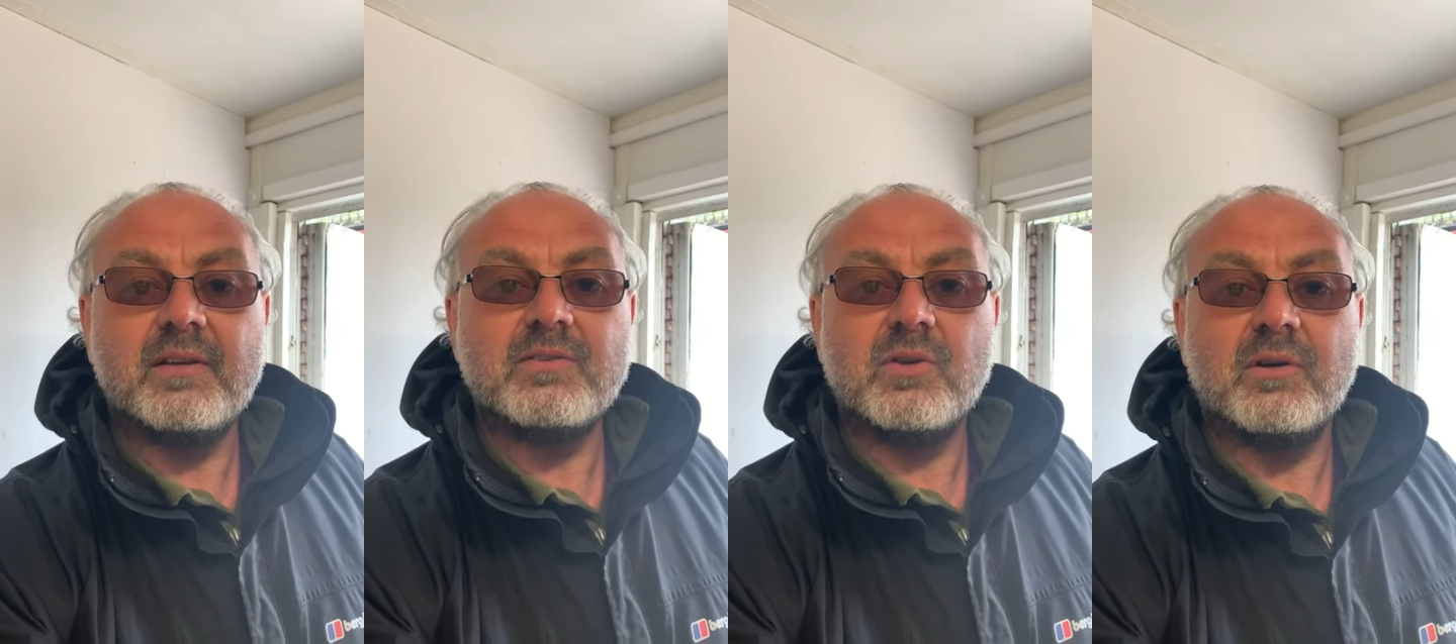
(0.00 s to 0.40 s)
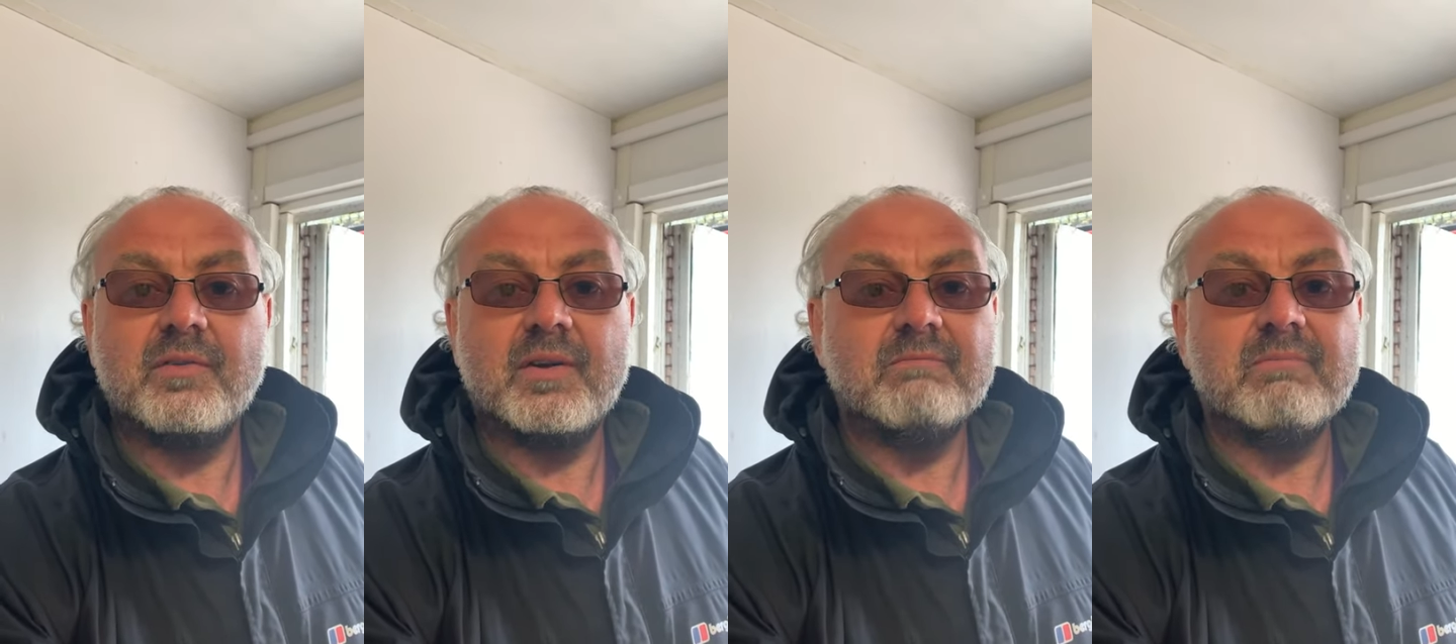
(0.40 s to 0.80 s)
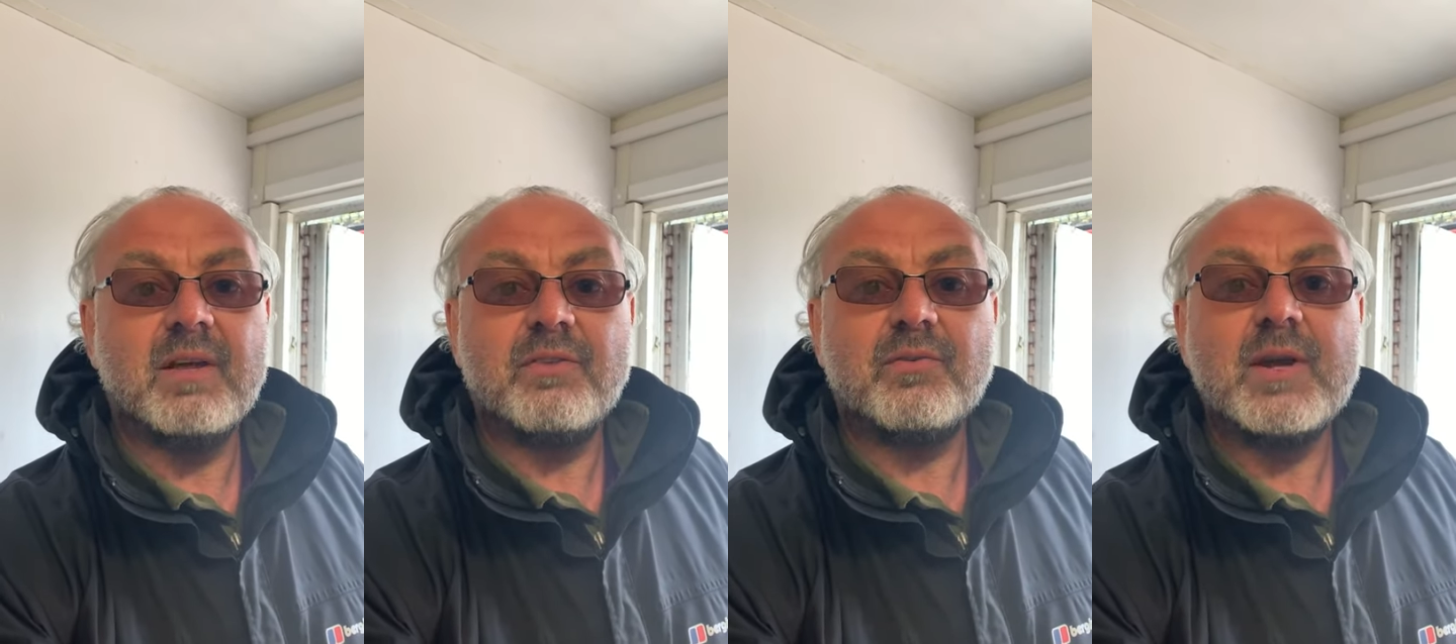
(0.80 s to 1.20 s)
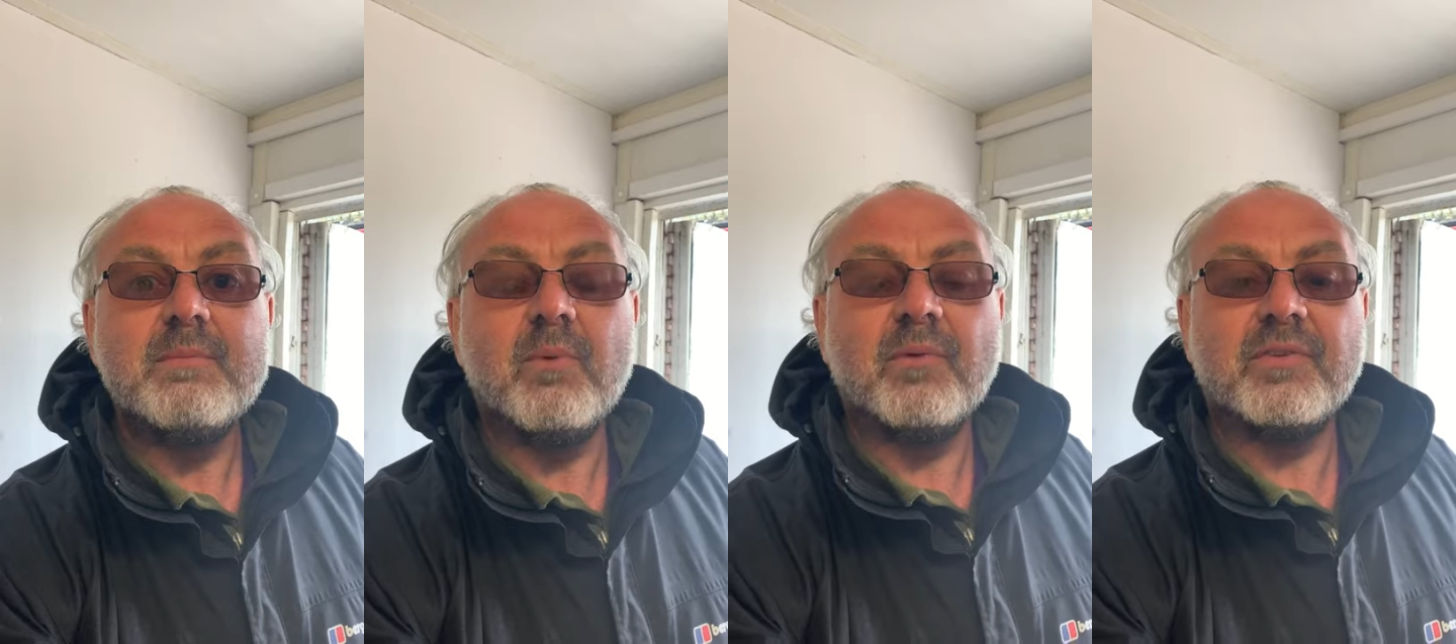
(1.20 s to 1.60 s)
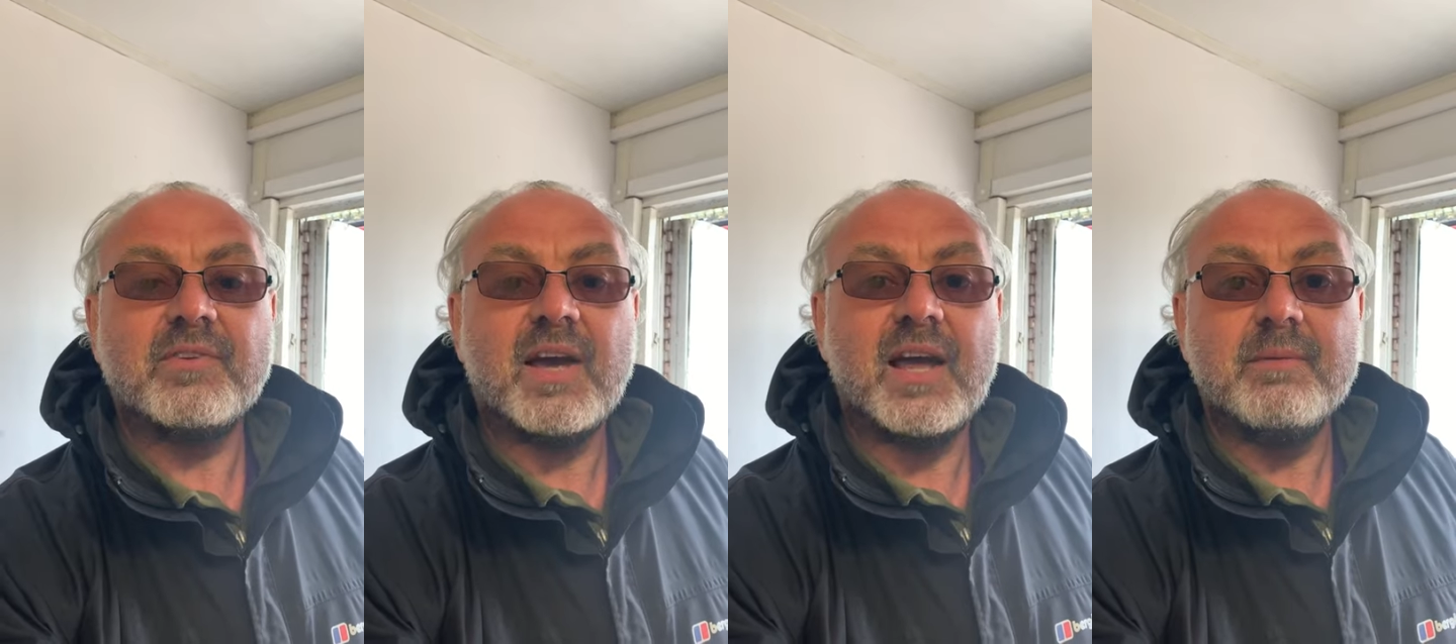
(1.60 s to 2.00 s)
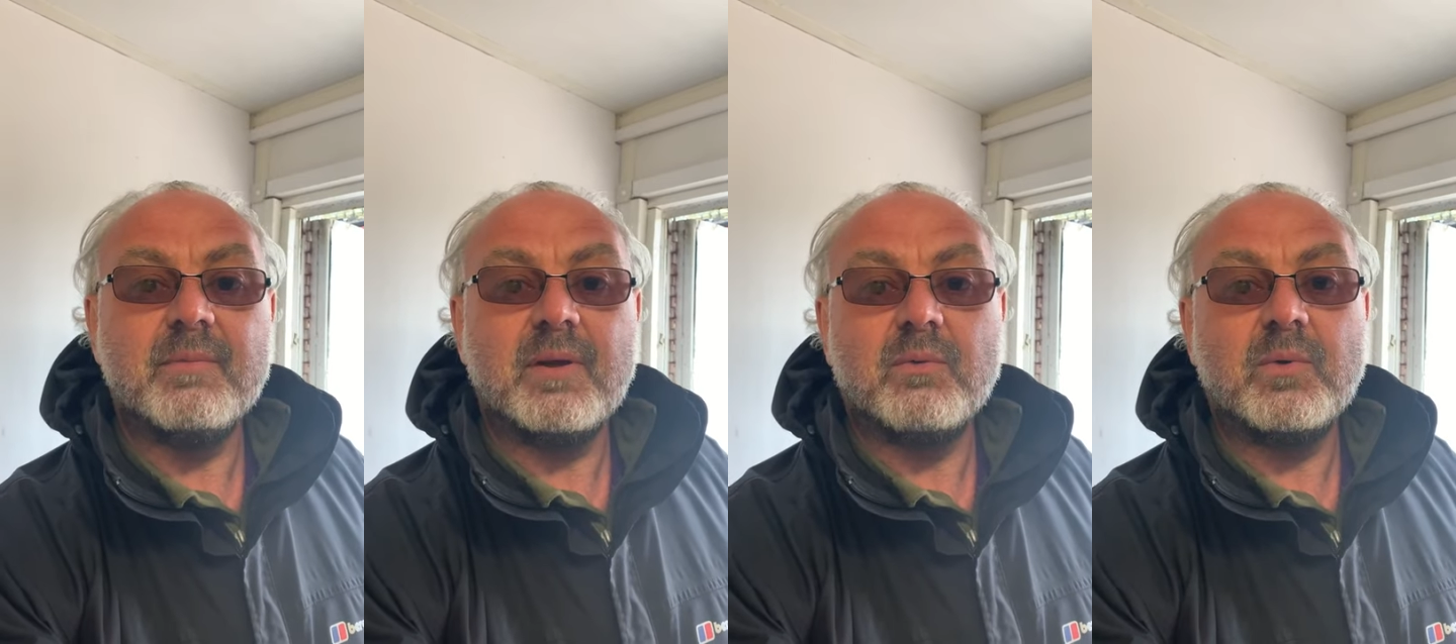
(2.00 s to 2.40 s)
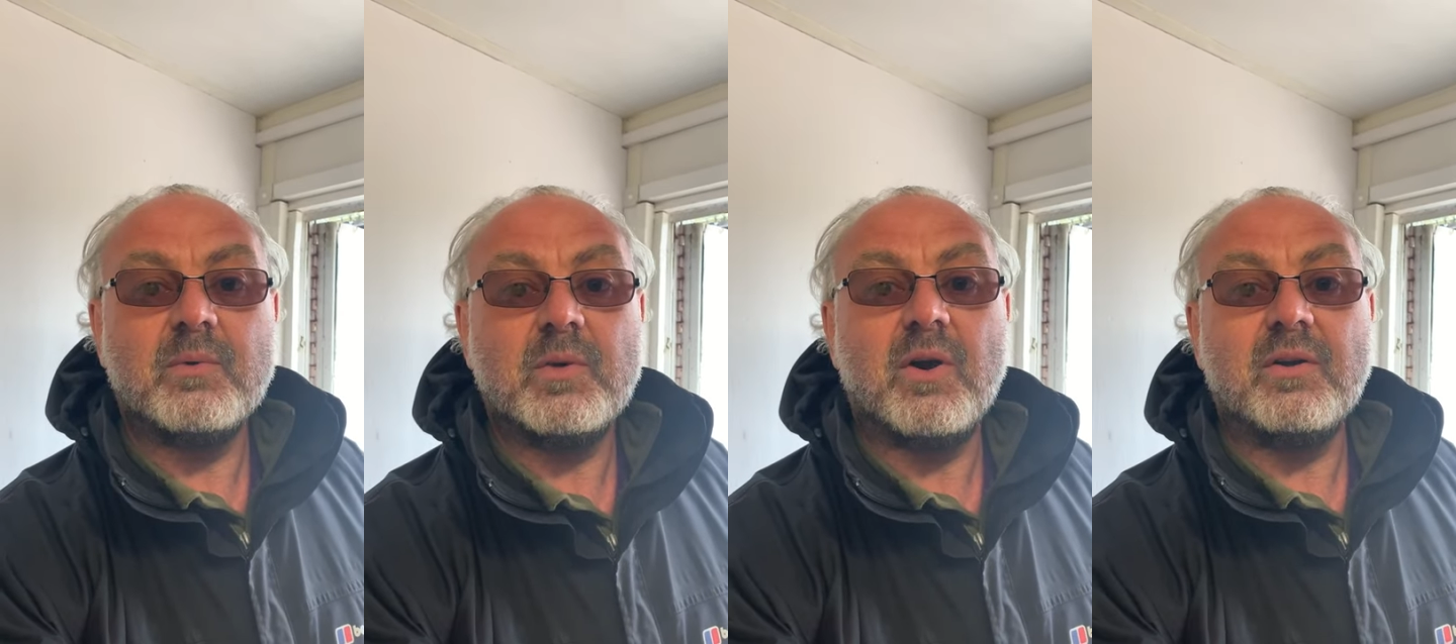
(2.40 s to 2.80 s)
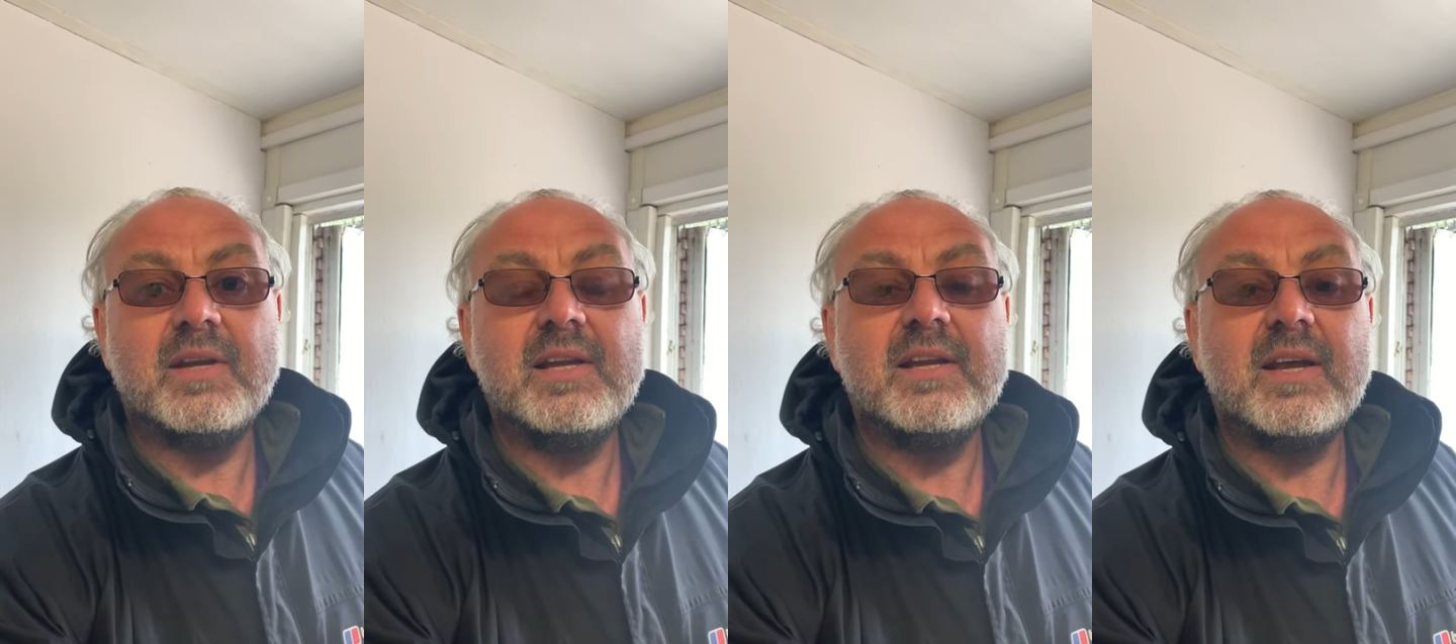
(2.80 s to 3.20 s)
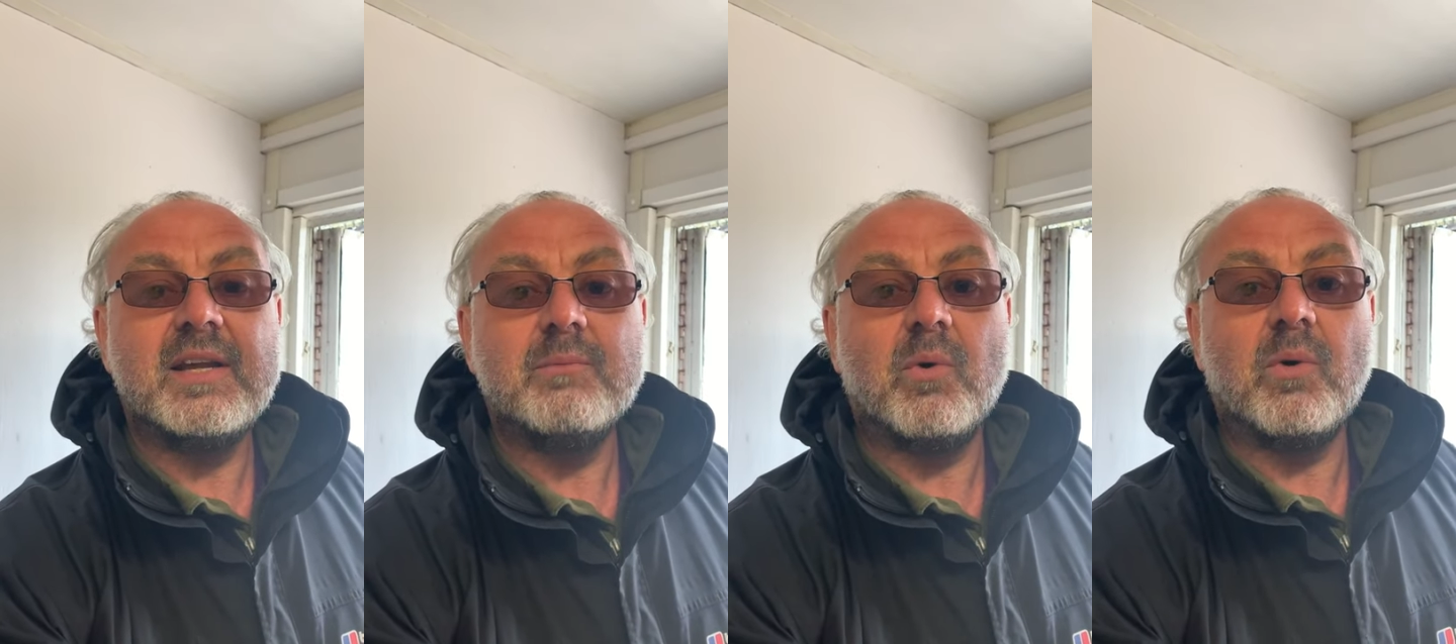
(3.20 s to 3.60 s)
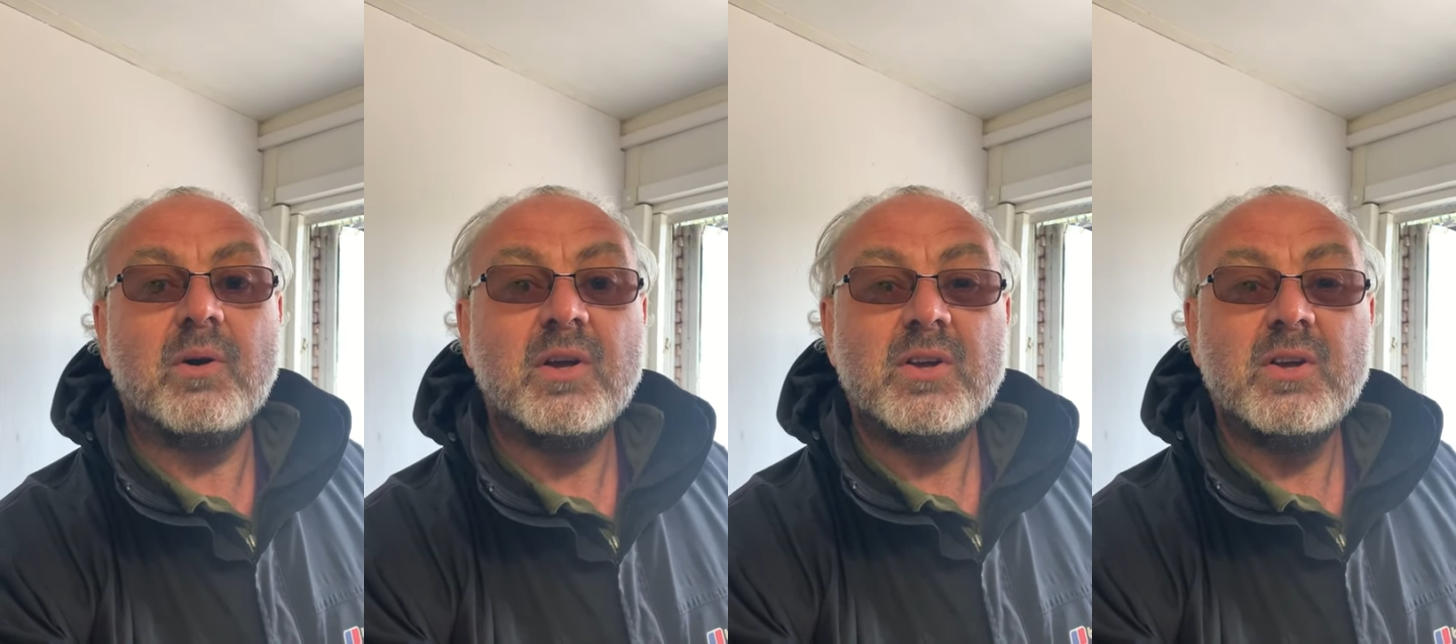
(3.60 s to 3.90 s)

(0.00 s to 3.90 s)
sort of in 3 months' time we're not needed anymore.